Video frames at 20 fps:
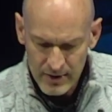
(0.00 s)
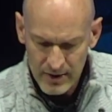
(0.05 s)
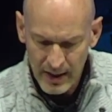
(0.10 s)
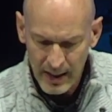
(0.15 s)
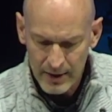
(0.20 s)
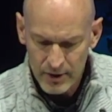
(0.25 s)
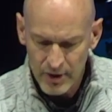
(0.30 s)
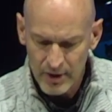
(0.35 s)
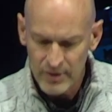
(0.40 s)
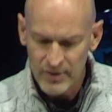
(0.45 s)

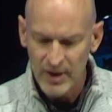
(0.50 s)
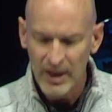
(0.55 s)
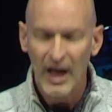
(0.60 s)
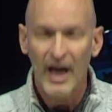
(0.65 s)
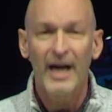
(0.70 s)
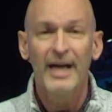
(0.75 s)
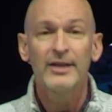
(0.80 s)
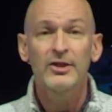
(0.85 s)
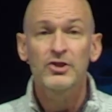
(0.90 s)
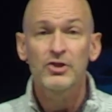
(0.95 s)
stage is the
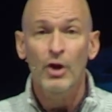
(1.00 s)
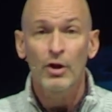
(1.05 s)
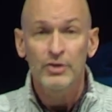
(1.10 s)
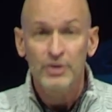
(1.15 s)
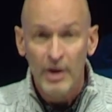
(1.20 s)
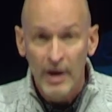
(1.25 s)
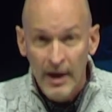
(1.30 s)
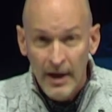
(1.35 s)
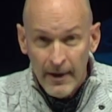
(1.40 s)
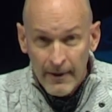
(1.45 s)
eyes
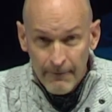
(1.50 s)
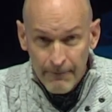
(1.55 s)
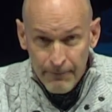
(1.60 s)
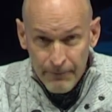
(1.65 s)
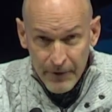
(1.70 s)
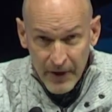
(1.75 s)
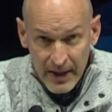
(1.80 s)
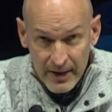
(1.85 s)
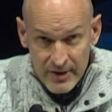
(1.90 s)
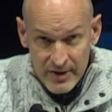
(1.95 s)
start to
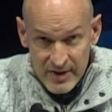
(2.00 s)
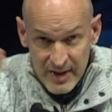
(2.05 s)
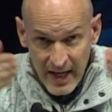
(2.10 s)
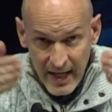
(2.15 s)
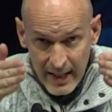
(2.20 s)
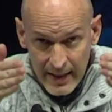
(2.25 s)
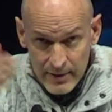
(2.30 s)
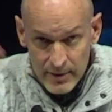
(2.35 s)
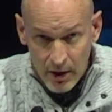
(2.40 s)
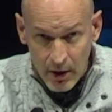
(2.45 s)

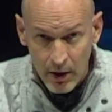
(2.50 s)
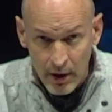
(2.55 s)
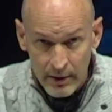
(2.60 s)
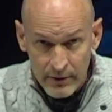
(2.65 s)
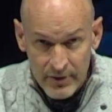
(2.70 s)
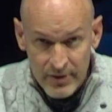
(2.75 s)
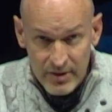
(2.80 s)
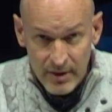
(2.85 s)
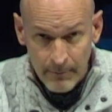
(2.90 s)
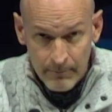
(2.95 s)
fixate
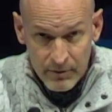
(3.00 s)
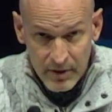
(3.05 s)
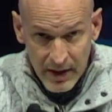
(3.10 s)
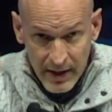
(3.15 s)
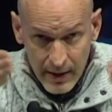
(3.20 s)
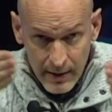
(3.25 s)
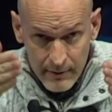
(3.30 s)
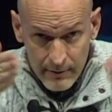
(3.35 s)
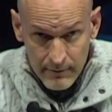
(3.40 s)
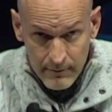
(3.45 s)
on
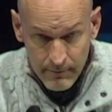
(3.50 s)
something.